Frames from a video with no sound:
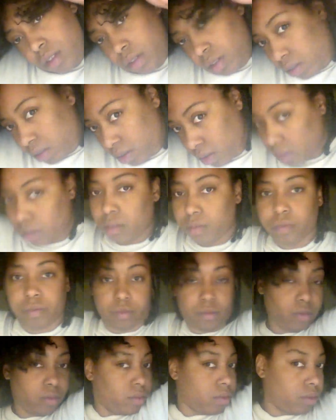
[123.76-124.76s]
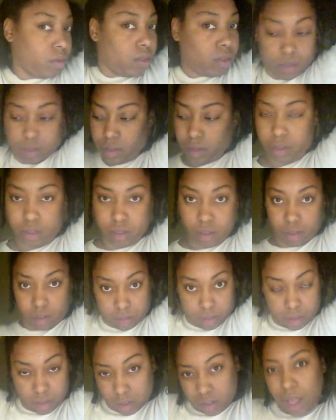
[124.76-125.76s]
hit it, or you can always secure it
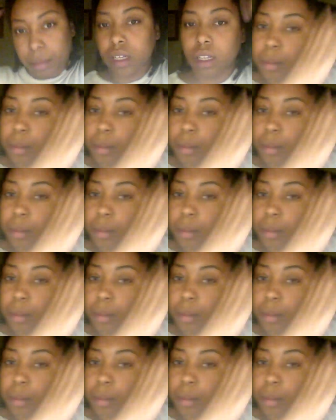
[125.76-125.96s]
with